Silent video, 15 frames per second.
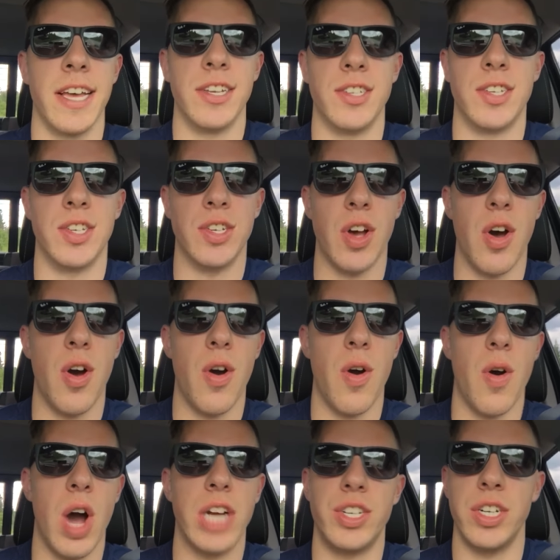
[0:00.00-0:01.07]

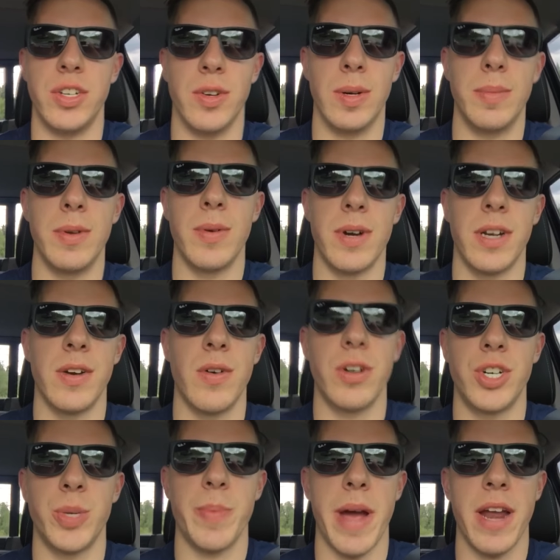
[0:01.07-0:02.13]
So she told me where to go to
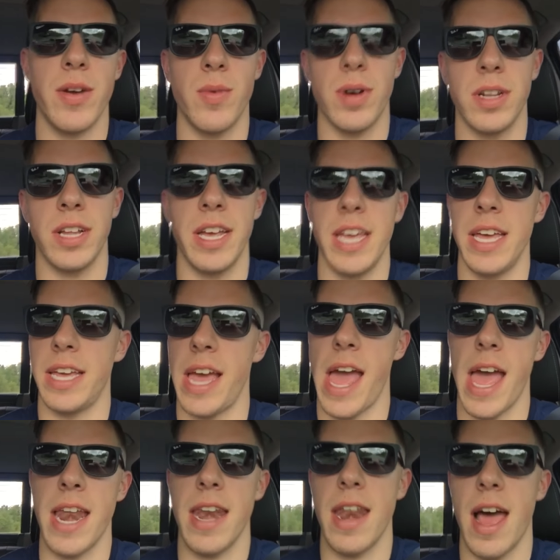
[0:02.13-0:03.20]
Shebandowan Lake
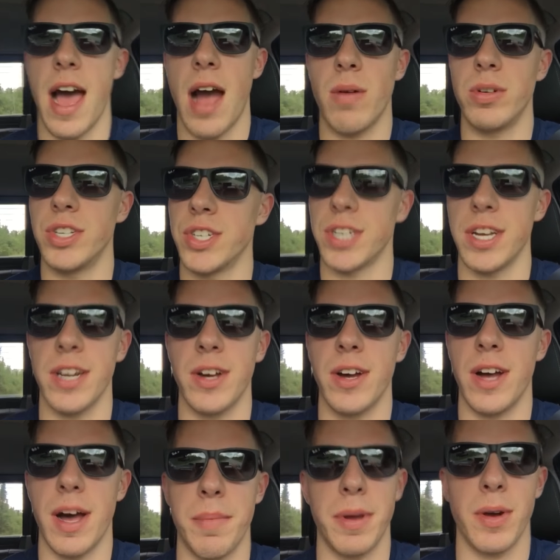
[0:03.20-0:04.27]
and uh, we're just
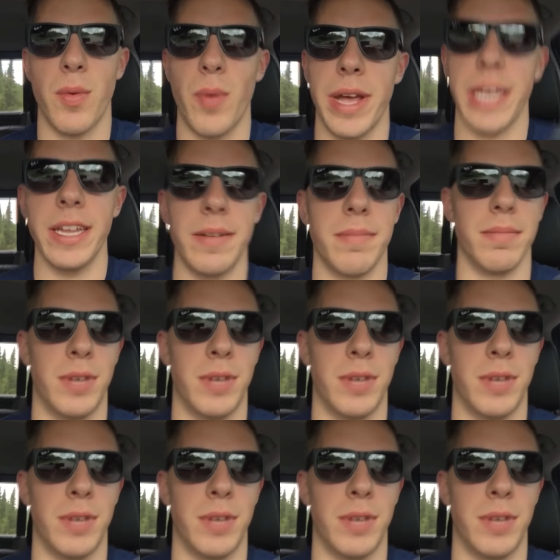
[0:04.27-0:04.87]
gonna, I'm gonna wing it.